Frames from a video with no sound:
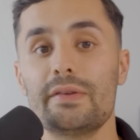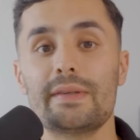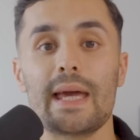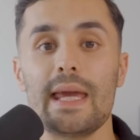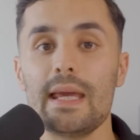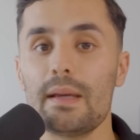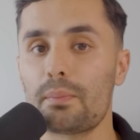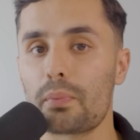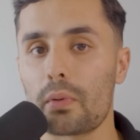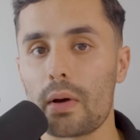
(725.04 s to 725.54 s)
So
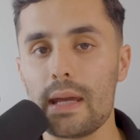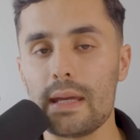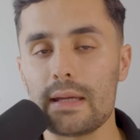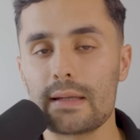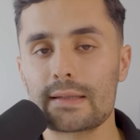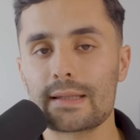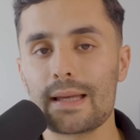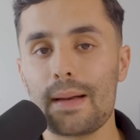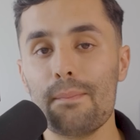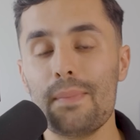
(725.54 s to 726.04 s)
take
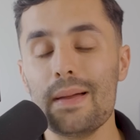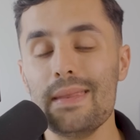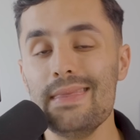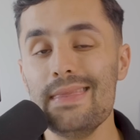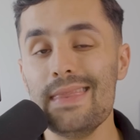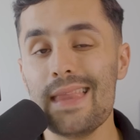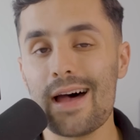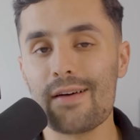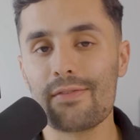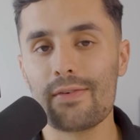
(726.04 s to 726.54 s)
breaks, but
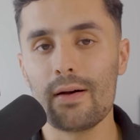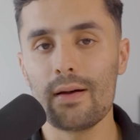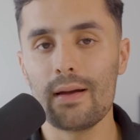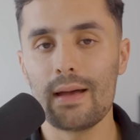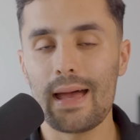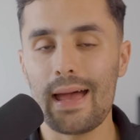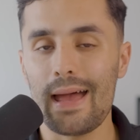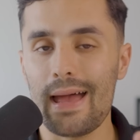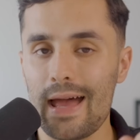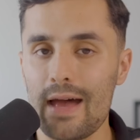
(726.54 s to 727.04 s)
never
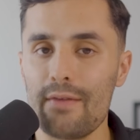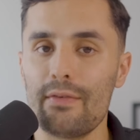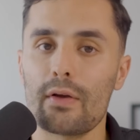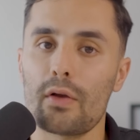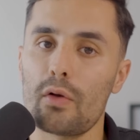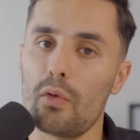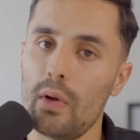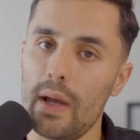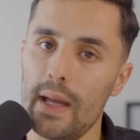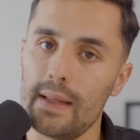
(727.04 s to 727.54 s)
ever
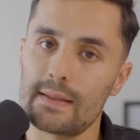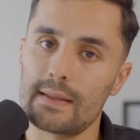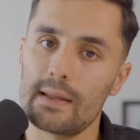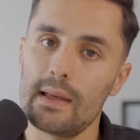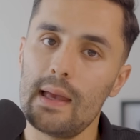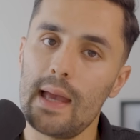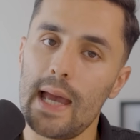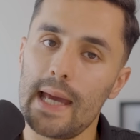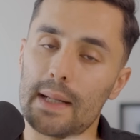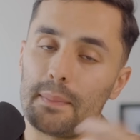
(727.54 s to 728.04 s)
quit.
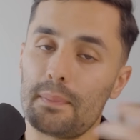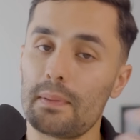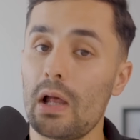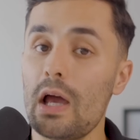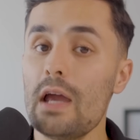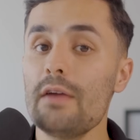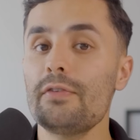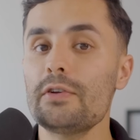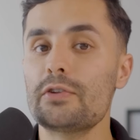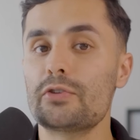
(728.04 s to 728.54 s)
And
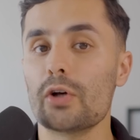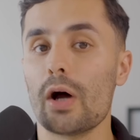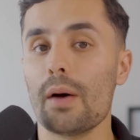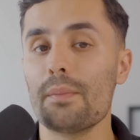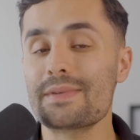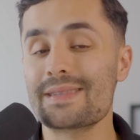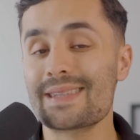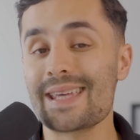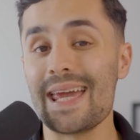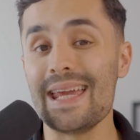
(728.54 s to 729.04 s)
applying for
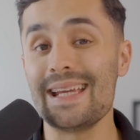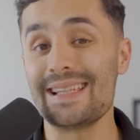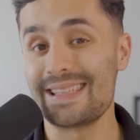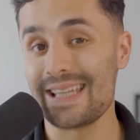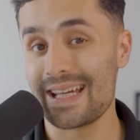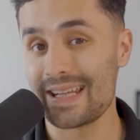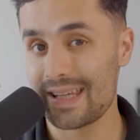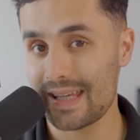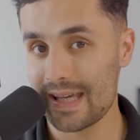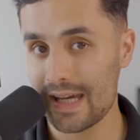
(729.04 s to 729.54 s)
jobs takes
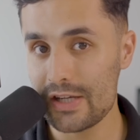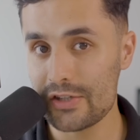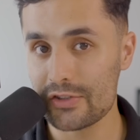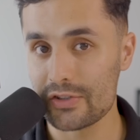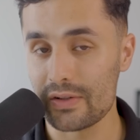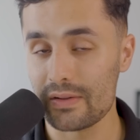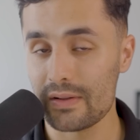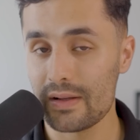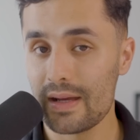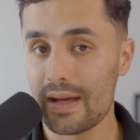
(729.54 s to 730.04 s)

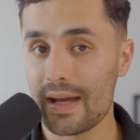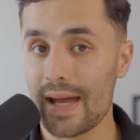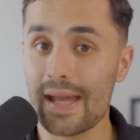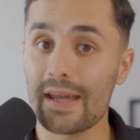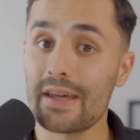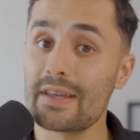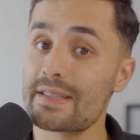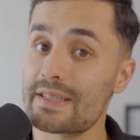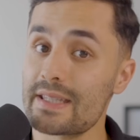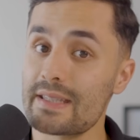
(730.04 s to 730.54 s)
dedication
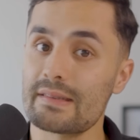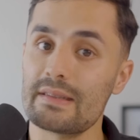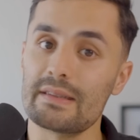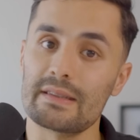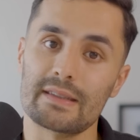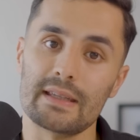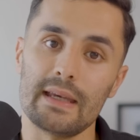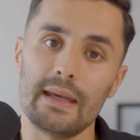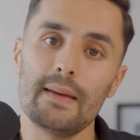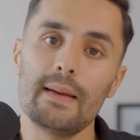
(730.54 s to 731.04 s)
and
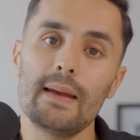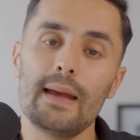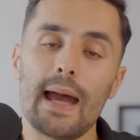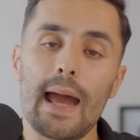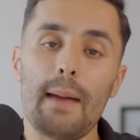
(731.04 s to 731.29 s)
consistency.